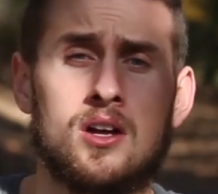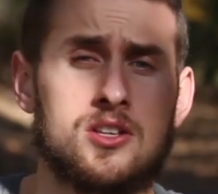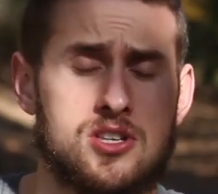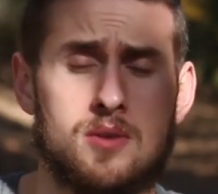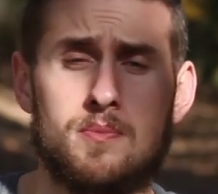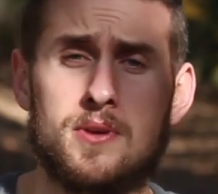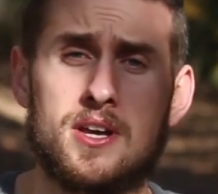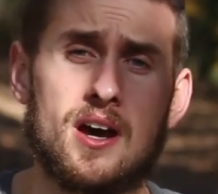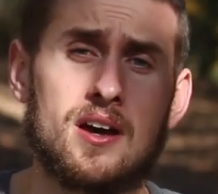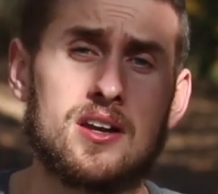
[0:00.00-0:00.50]

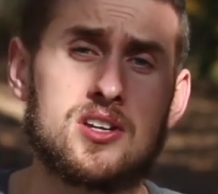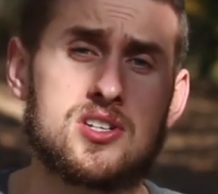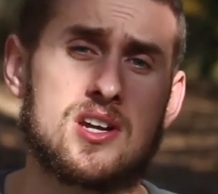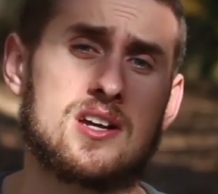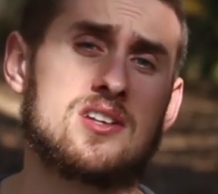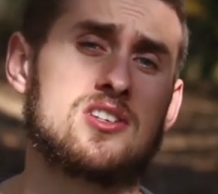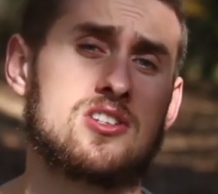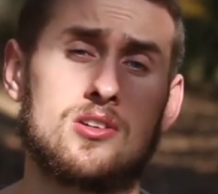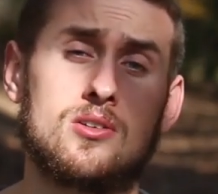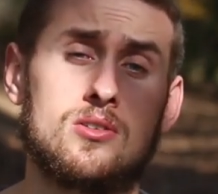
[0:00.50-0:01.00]
To be honest,
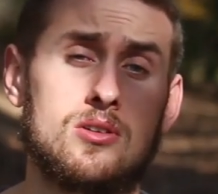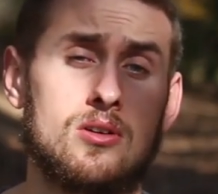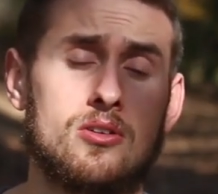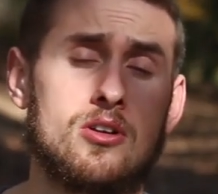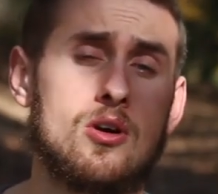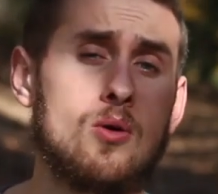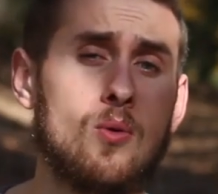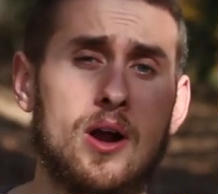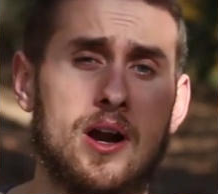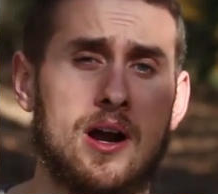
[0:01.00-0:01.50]
I still don't
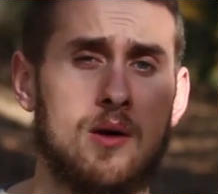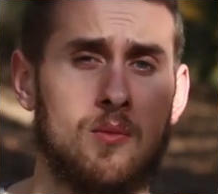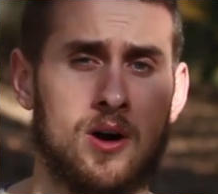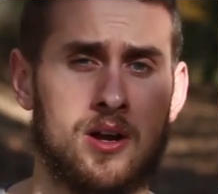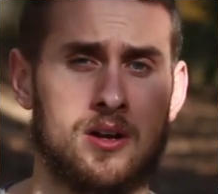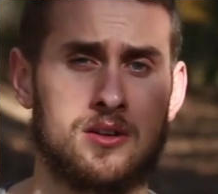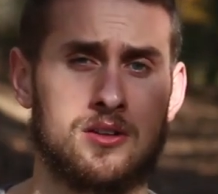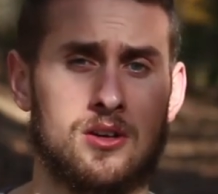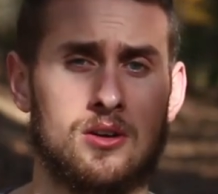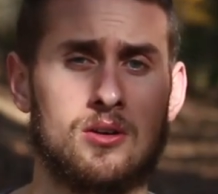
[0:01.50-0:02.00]
know what I
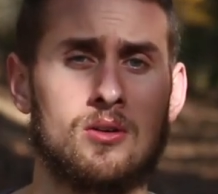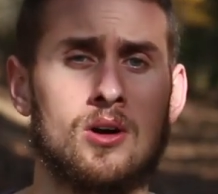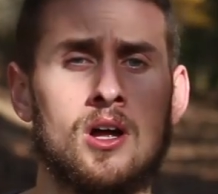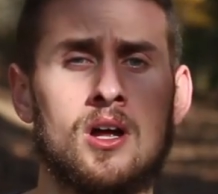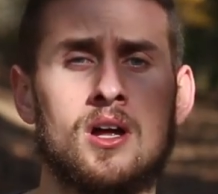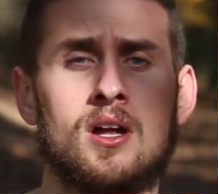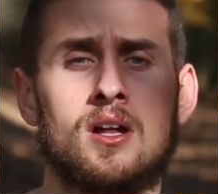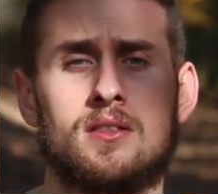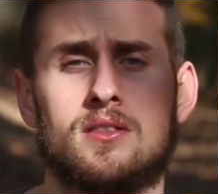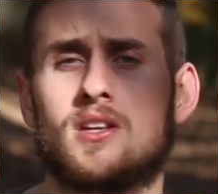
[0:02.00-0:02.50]
want to do.
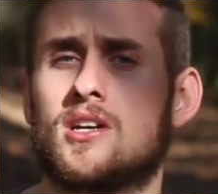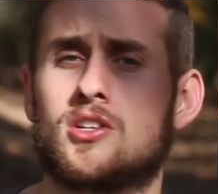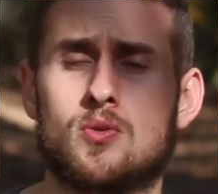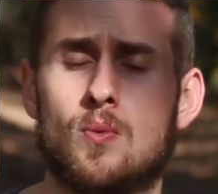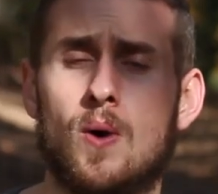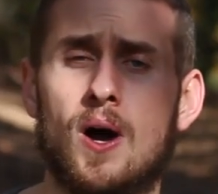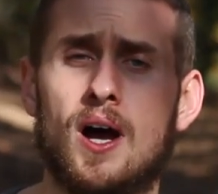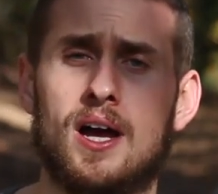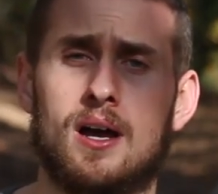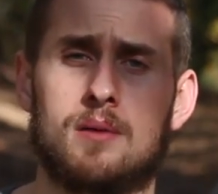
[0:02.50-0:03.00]
That's
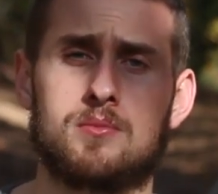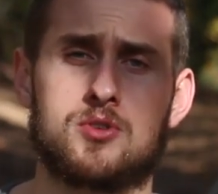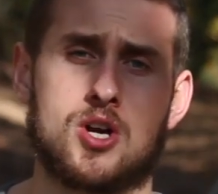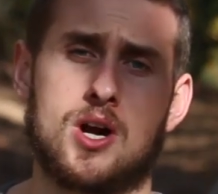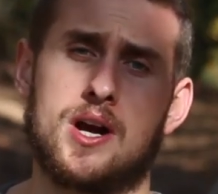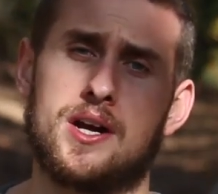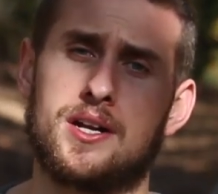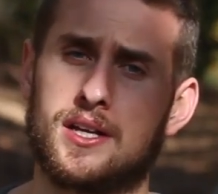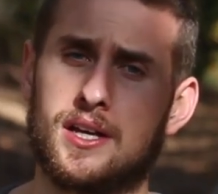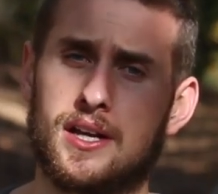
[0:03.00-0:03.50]
why I'm
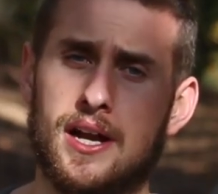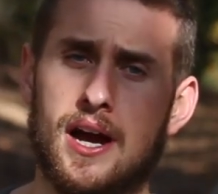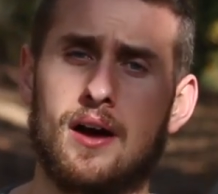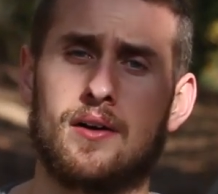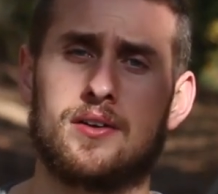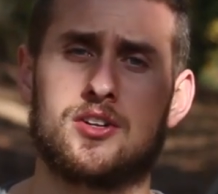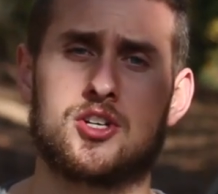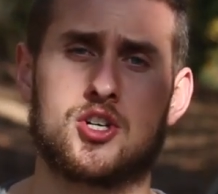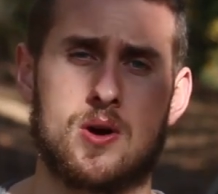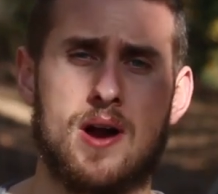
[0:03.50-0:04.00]
trying to get
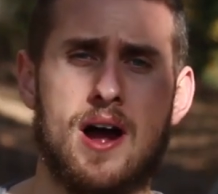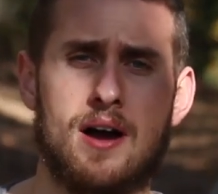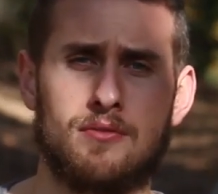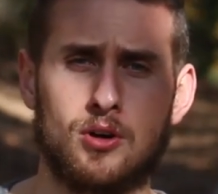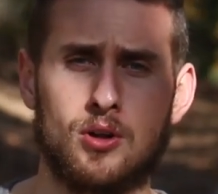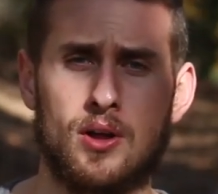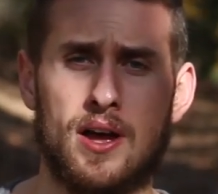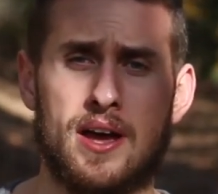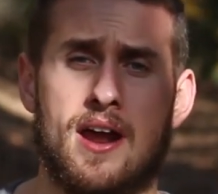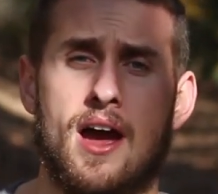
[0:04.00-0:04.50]
out and
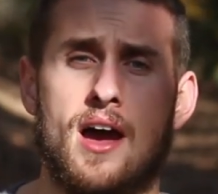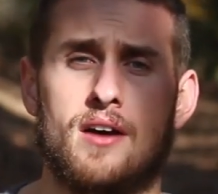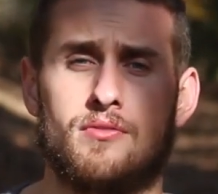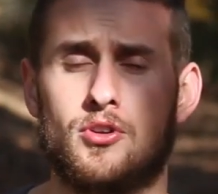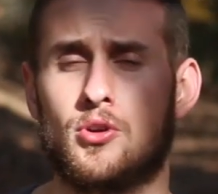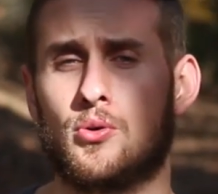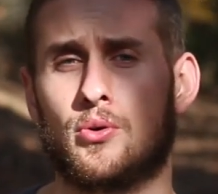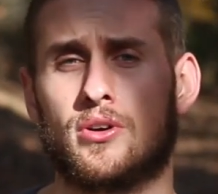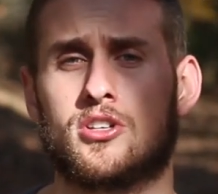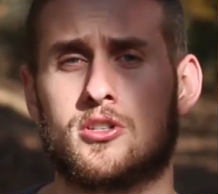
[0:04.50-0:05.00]
travel and have
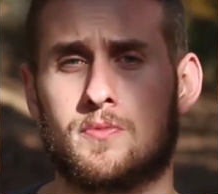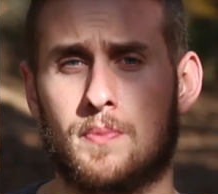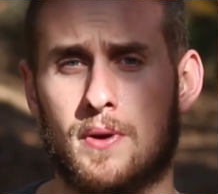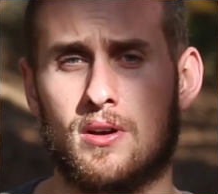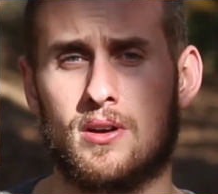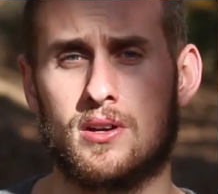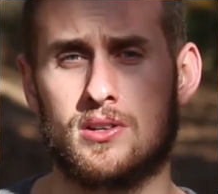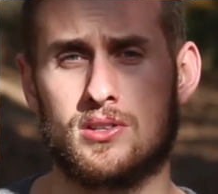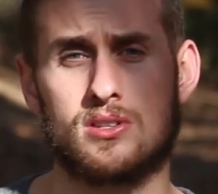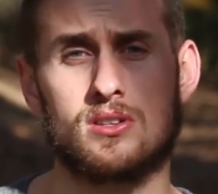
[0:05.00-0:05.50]
new
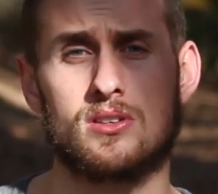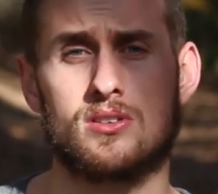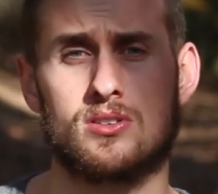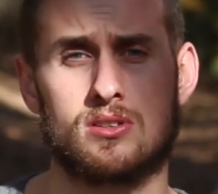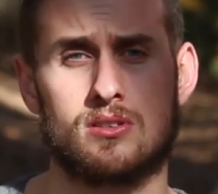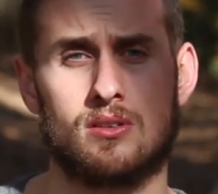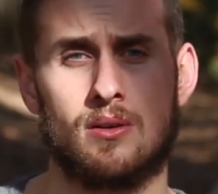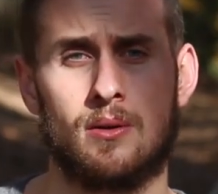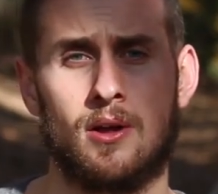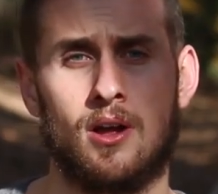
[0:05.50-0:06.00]

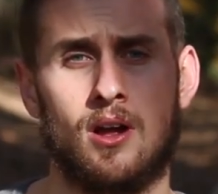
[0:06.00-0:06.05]
experiences.